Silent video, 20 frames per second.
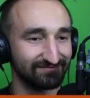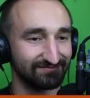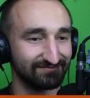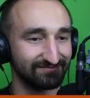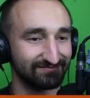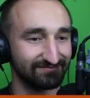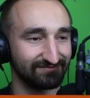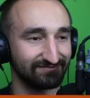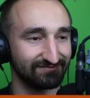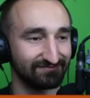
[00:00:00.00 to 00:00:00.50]

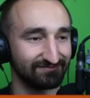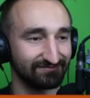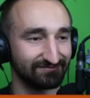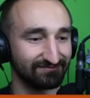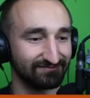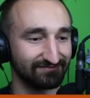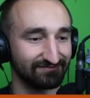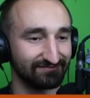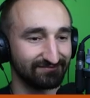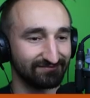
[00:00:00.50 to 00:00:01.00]

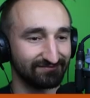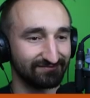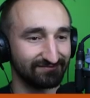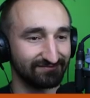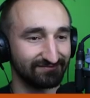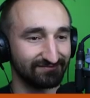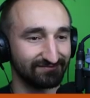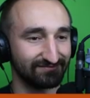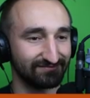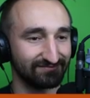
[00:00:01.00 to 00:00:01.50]

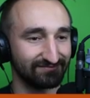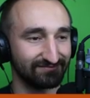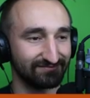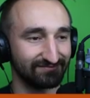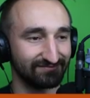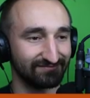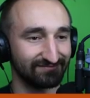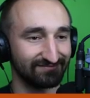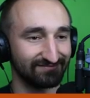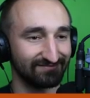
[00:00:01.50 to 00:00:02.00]

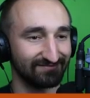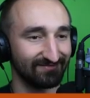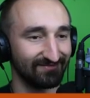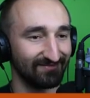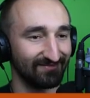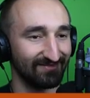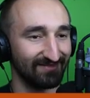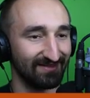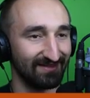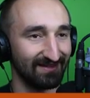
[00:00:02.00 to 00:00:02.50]

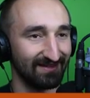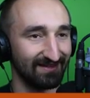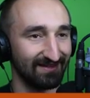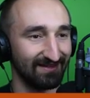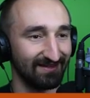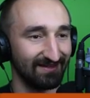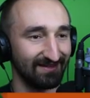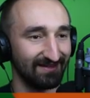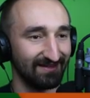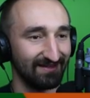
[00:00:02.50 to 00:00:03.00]

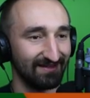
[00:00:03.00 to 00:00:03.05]
(silence)